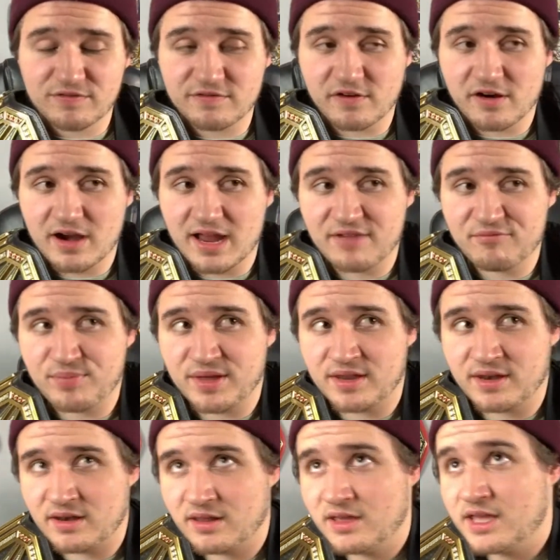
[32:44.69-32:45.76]
far have
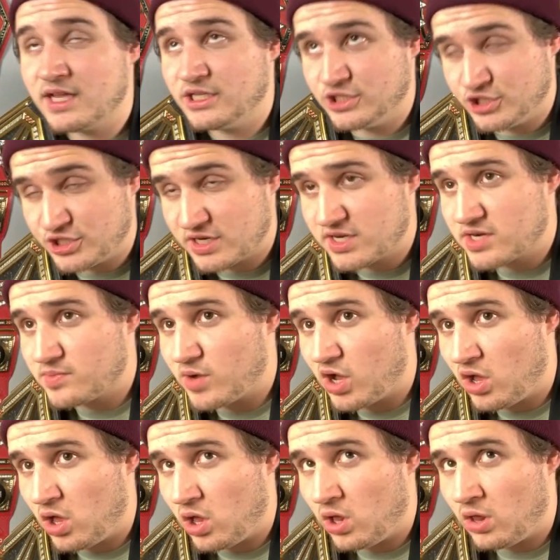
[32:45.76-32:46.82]
been Jinder
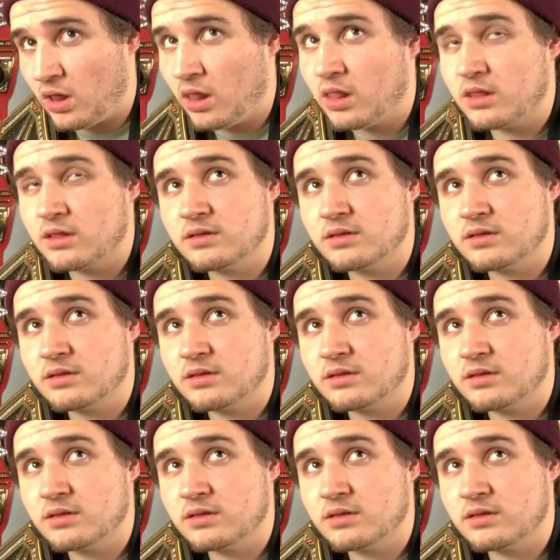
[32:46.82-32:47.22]
Mahal,